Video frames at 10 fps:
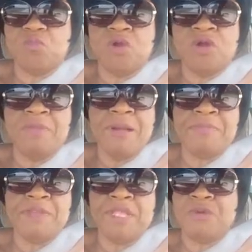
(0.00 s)
work on my
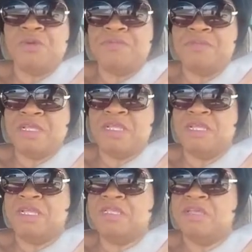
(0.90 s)
plan with
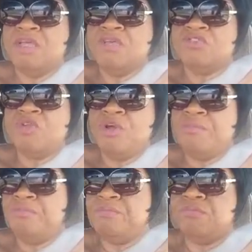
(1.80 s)
me and start
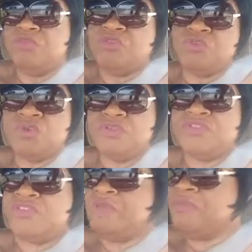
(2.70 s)
doing
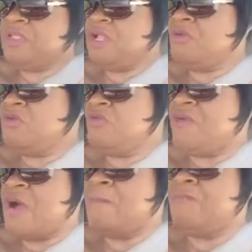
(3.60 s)
something. I don't know
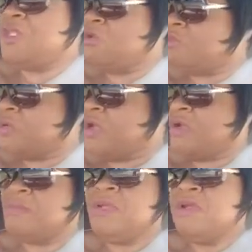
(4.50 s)
about meal prep,